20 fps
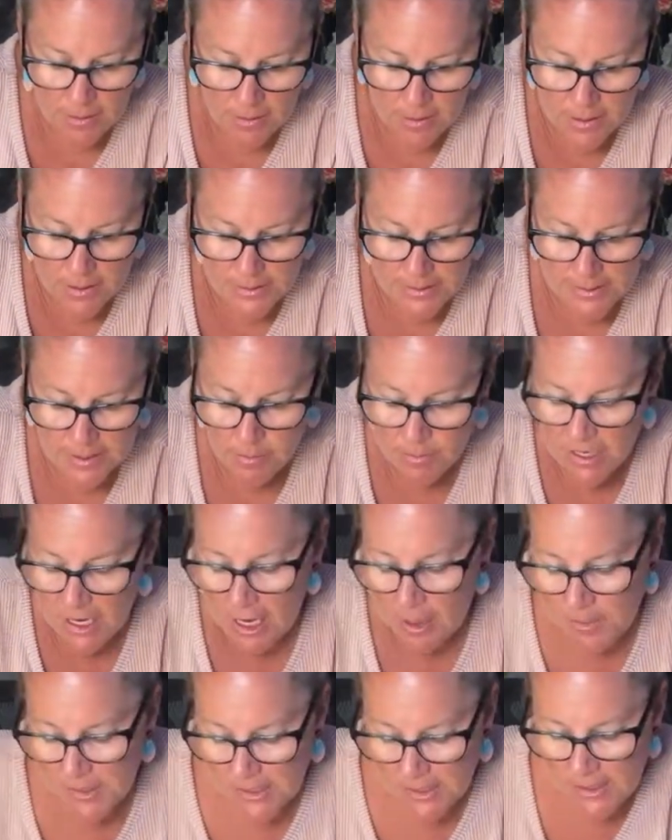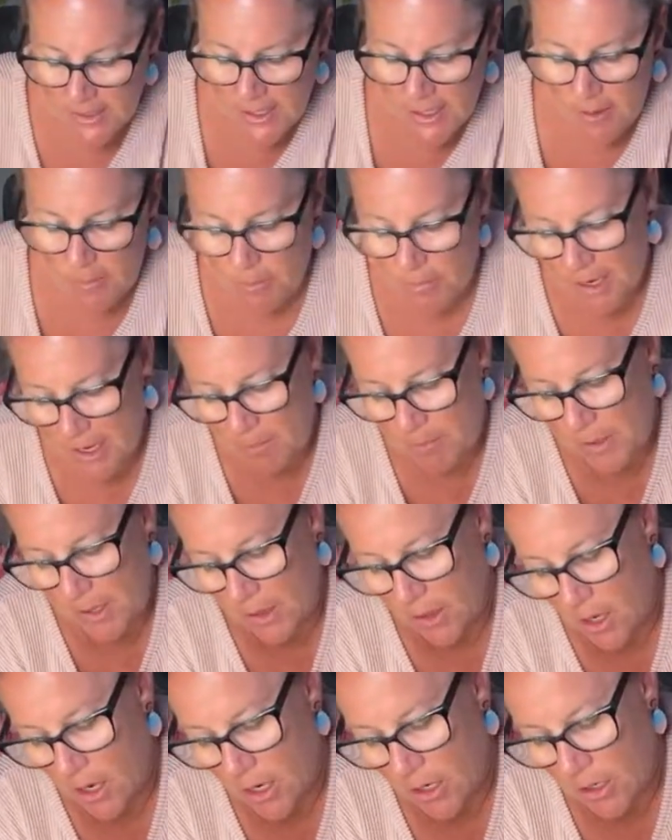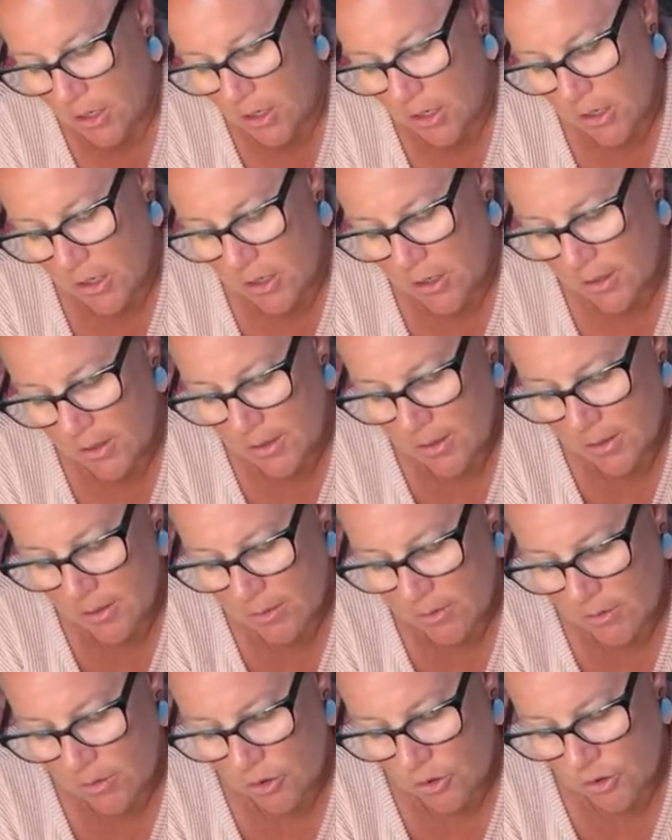And sometimes a tip might be longer or